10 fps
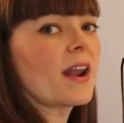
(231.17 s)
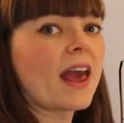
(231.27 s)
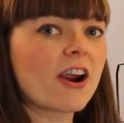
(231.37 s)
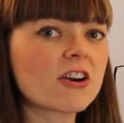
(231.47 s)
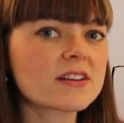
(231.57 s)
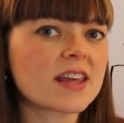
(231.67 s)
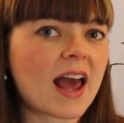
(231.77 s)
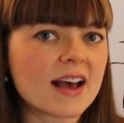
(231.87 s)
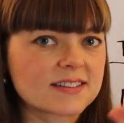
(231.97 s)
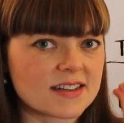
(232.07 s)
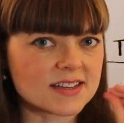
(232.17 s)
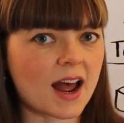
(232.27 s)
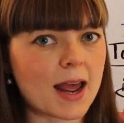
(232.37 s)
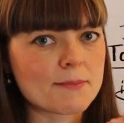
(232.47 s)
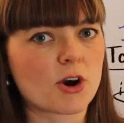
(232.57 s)
inherently has a
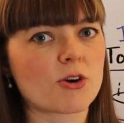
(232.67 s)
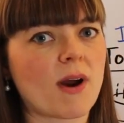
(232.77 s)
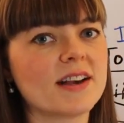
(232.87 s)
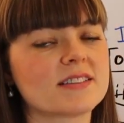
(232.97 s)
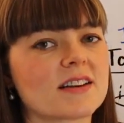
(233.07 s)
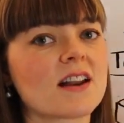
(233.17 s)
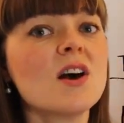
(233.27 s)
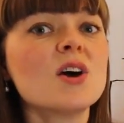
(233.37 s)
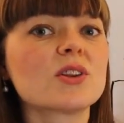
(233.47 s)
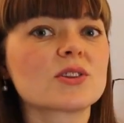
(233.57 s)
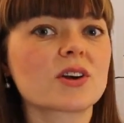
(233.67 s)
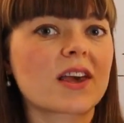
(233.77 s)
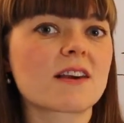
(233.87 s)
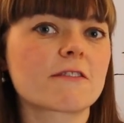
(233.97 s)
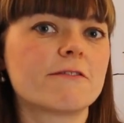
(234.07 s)
time horizon looking